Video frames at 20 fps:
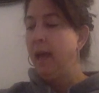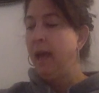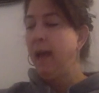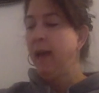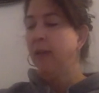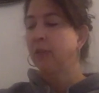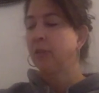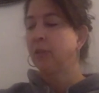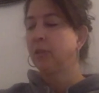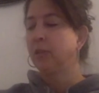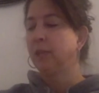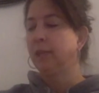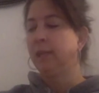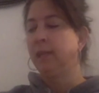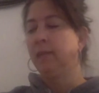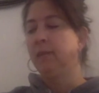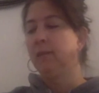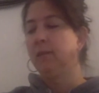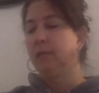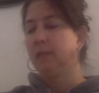
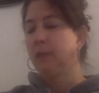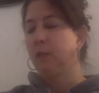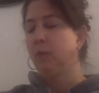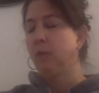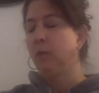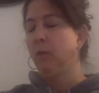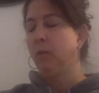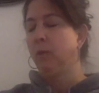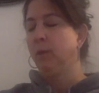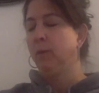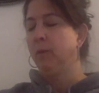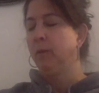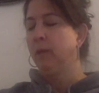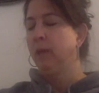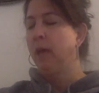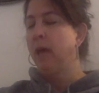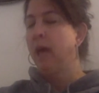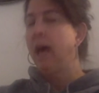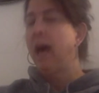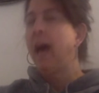"Actually," said Wilbur,
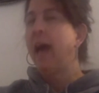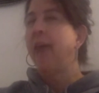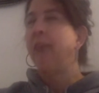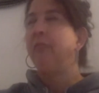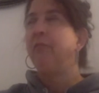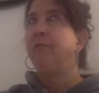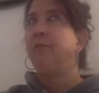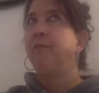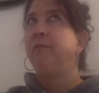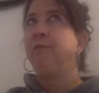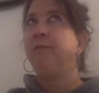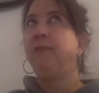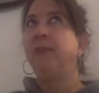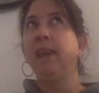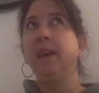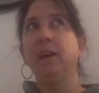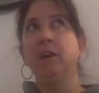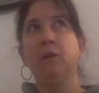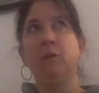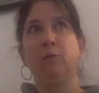"I
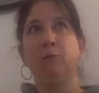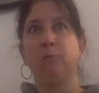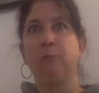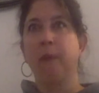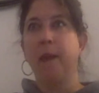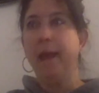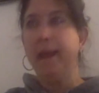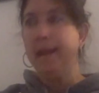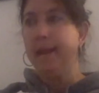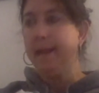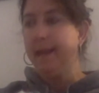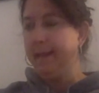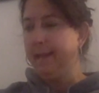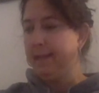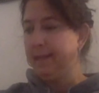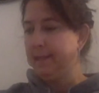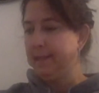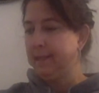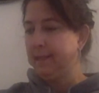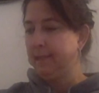feel
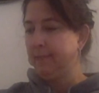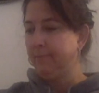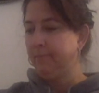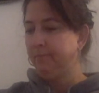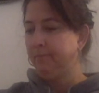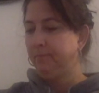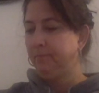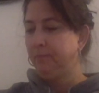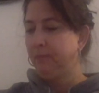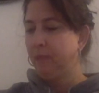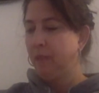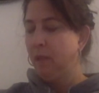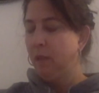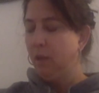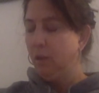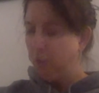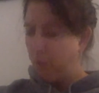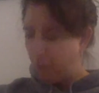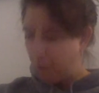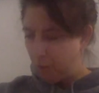radiant."
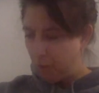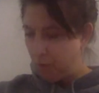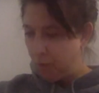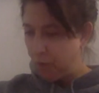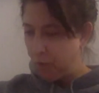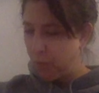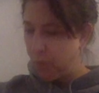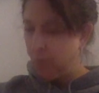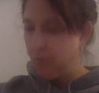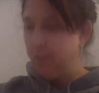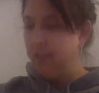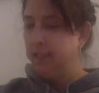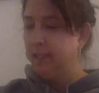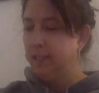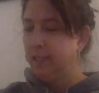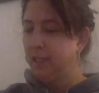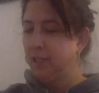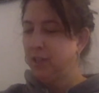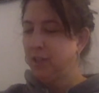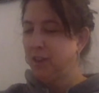"Do you?"
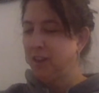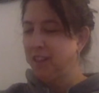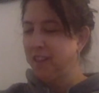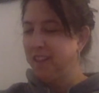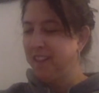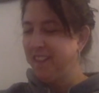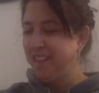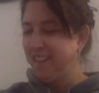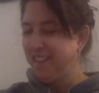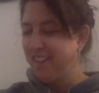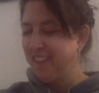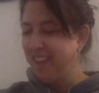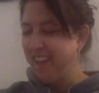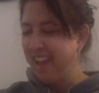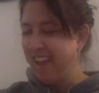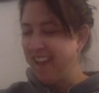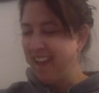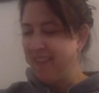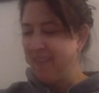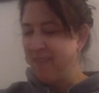said Charlotte, looking
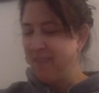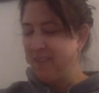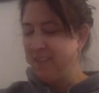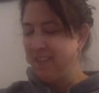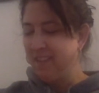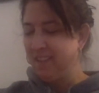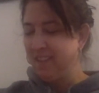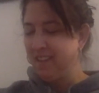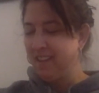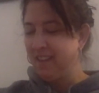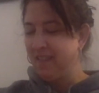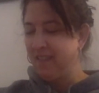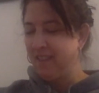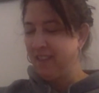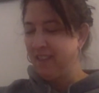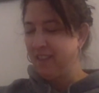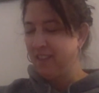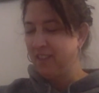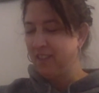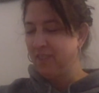at him with
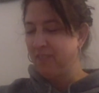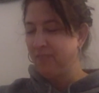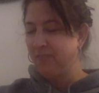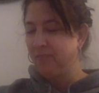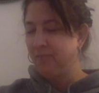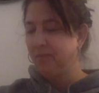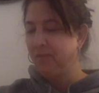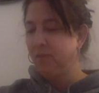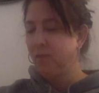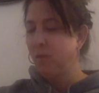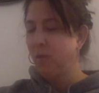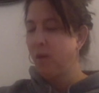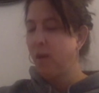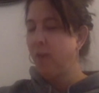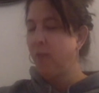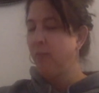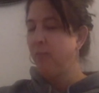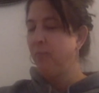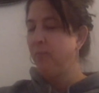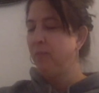affection.
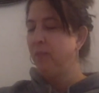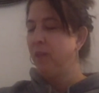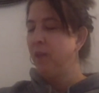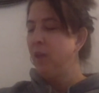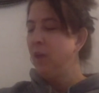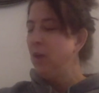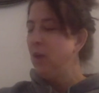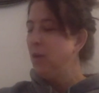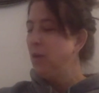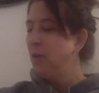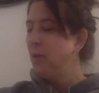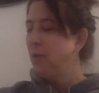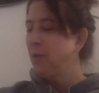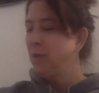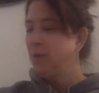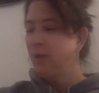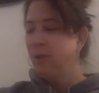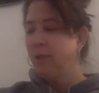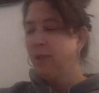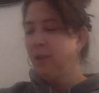"Well, you're a
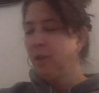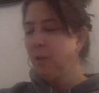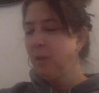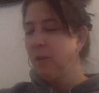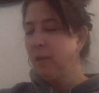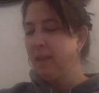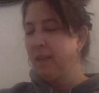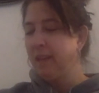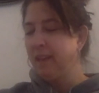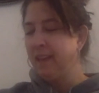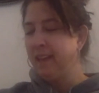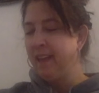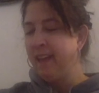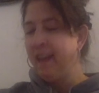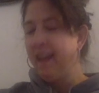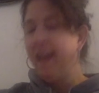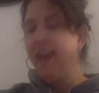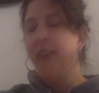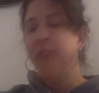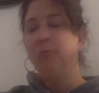good little pig,
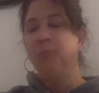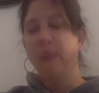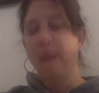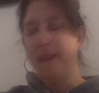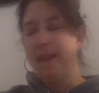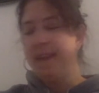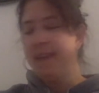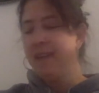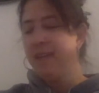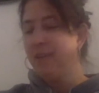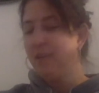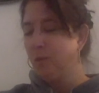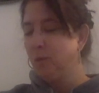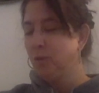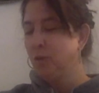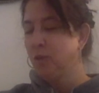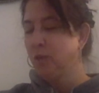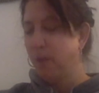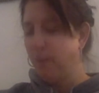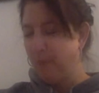and radiant you
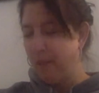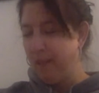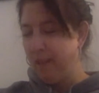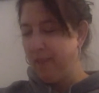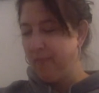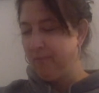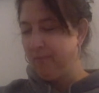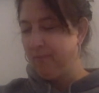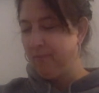shall be.